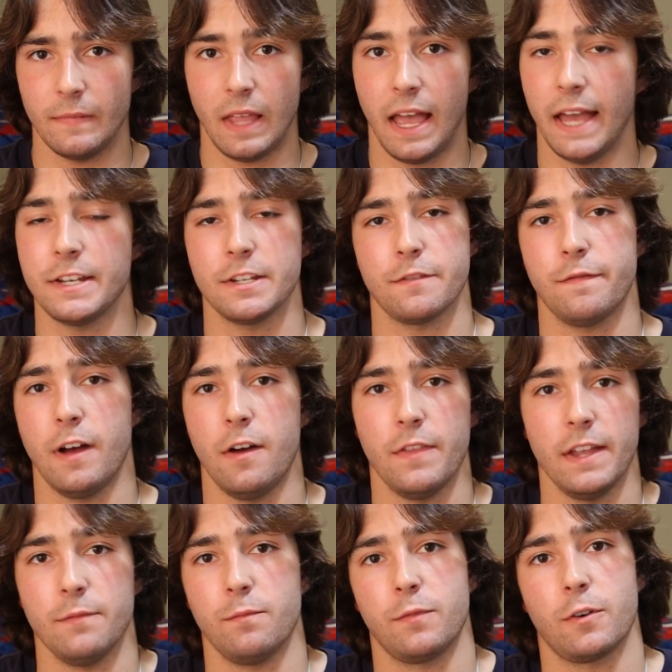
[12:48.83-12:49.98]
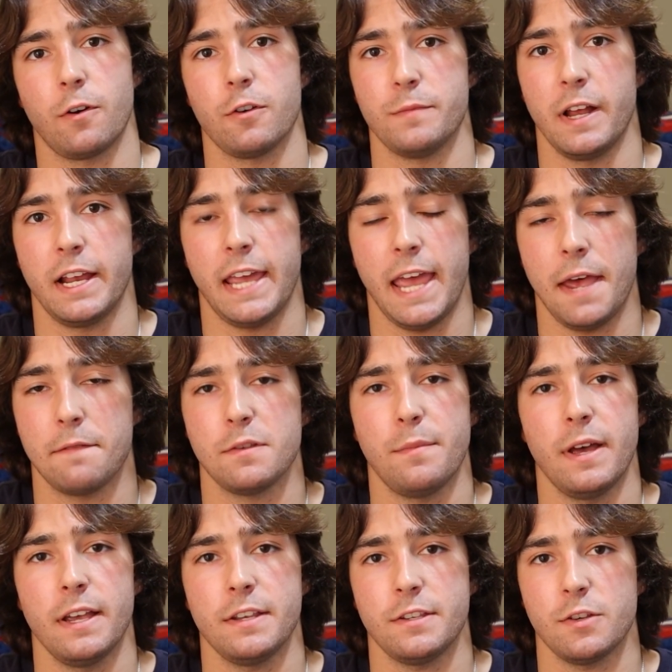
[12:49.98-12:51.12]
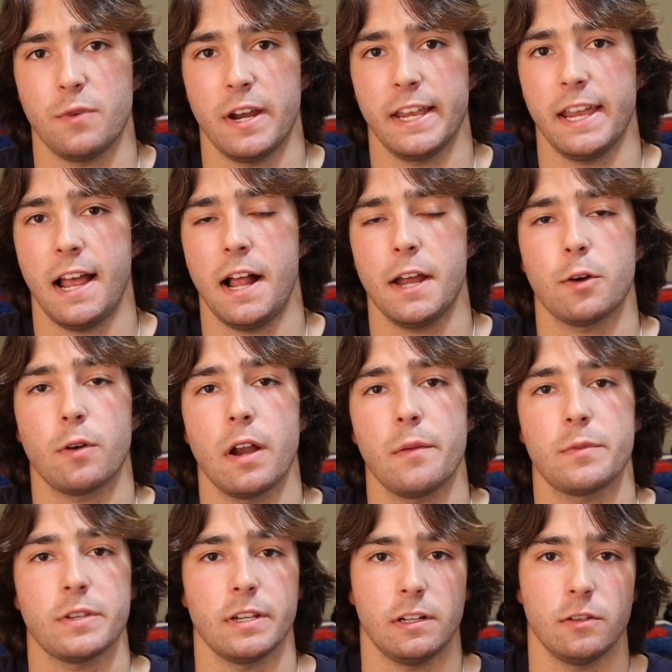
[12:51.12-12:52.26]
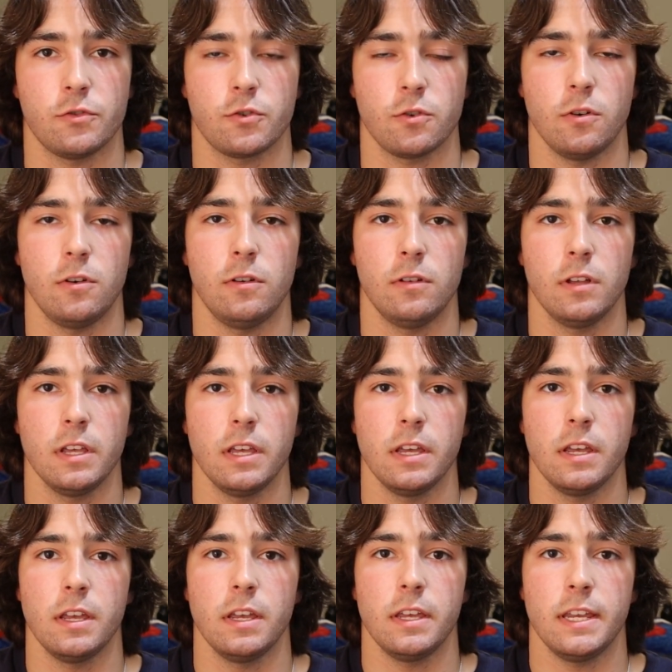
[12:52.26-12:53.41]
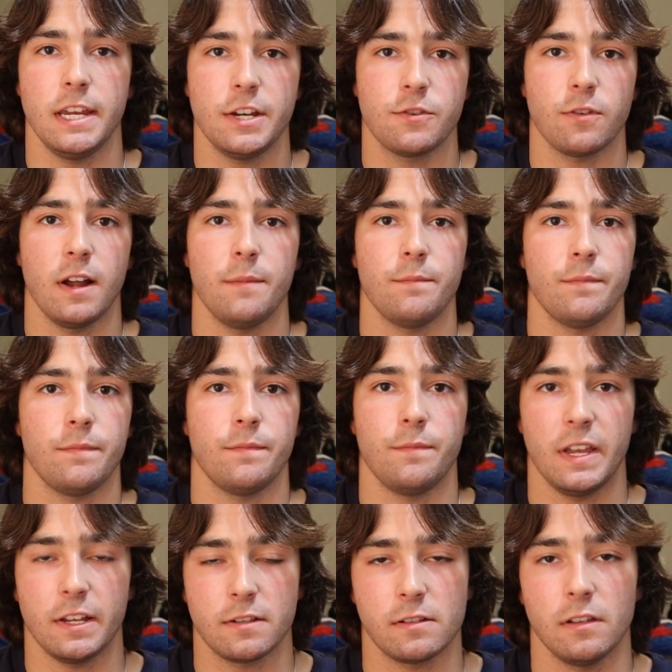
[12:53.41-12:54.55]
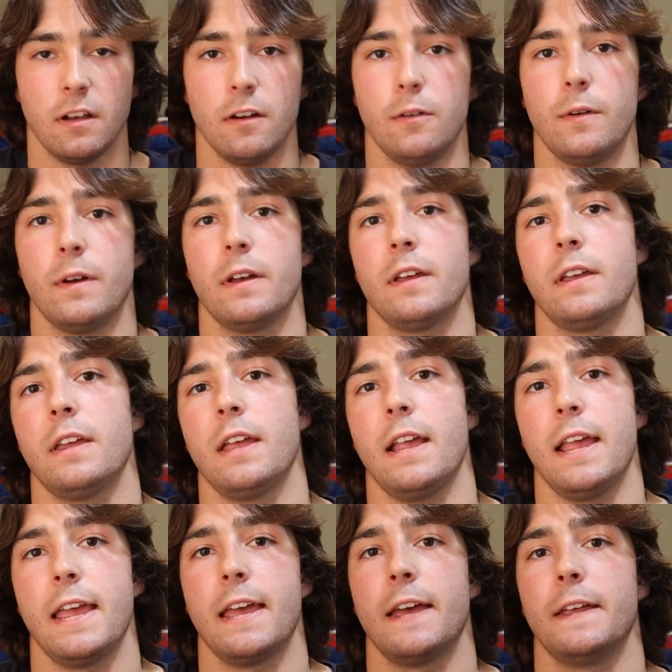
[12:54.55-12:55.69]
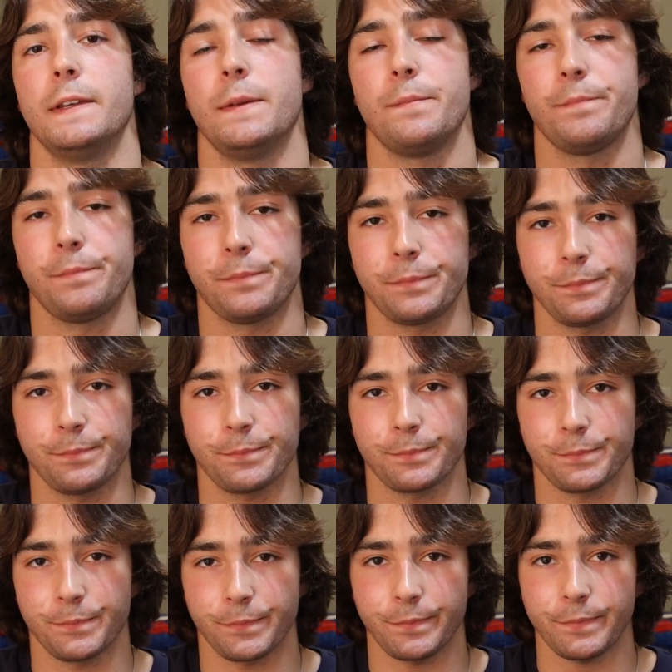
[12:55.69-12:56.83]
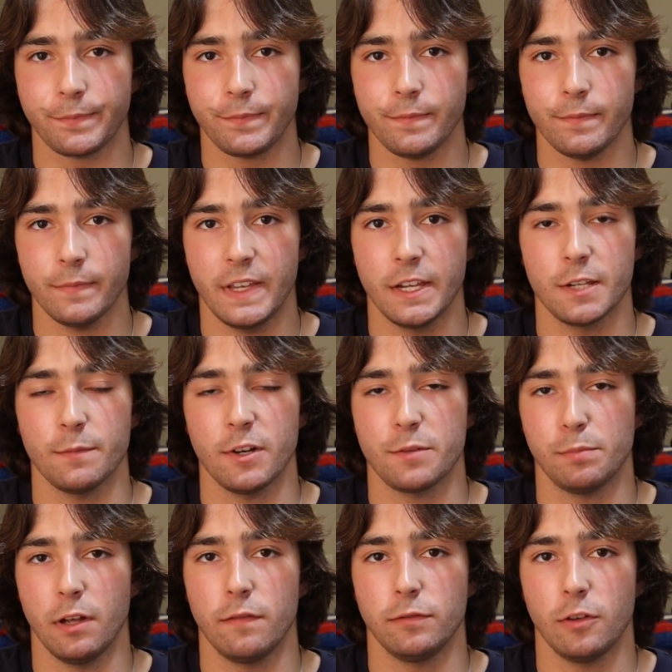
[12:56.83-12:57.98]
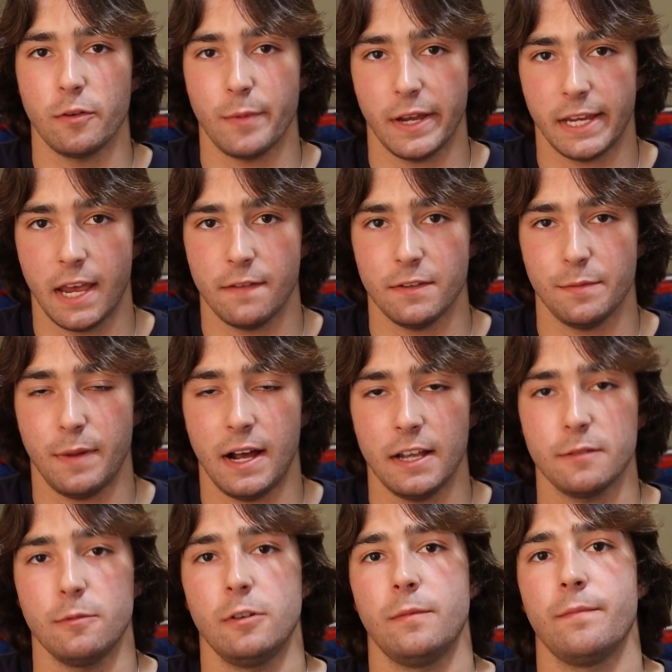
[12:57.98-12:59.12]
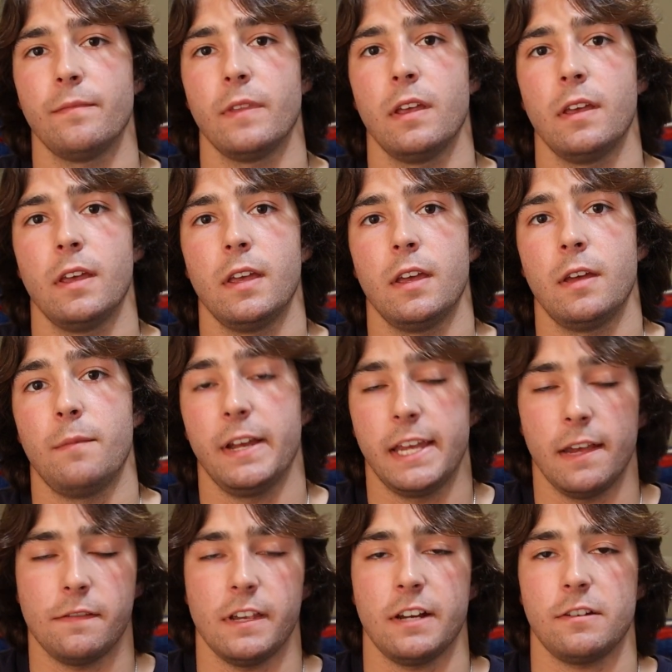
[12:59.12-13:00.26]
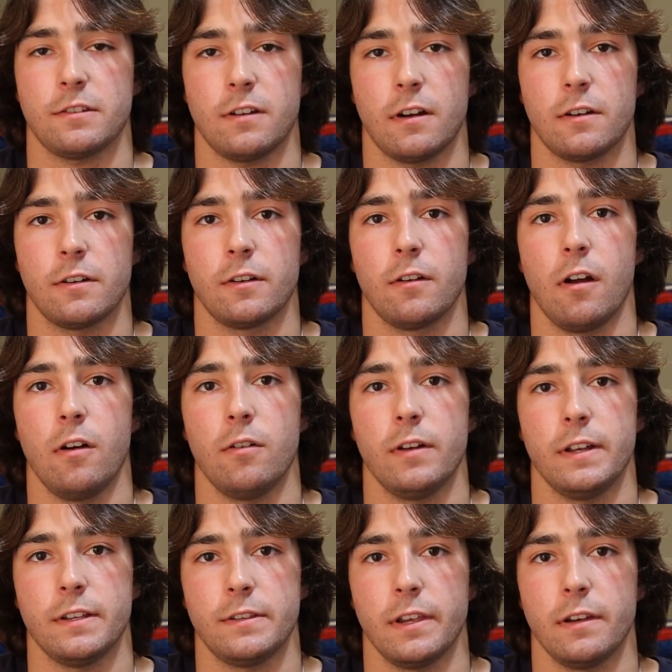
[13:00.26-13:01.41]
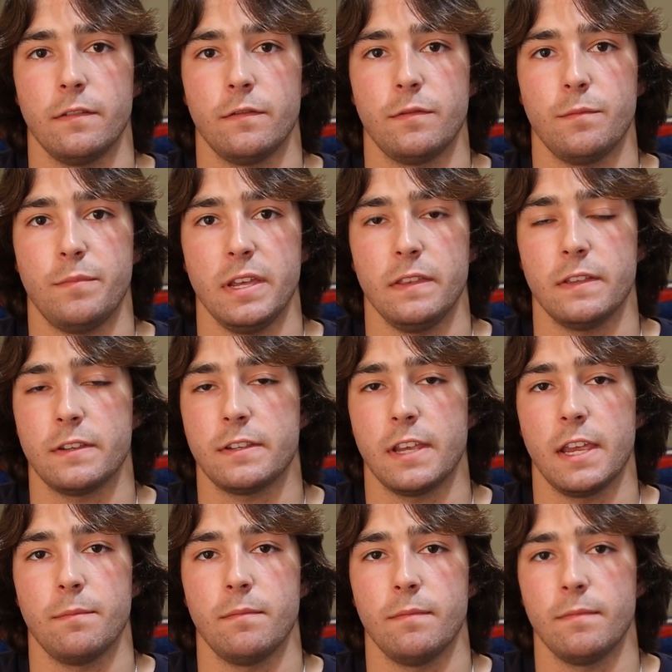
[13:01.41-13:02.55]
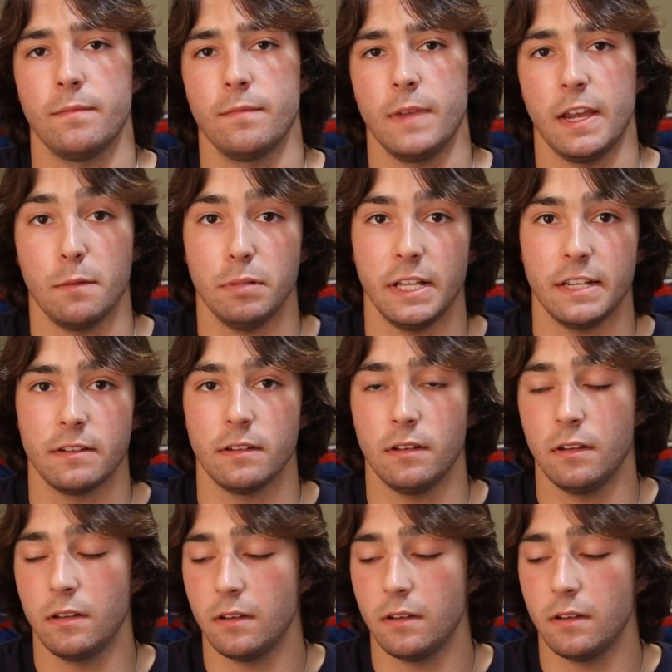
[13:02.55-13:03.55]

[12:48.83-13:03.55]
I just found that grows my calves the best is when I get higher reps and control each rep, make it slow, and get as much blood flow in my calves as possible. My calves actually started to grow instead of being the same and complacent.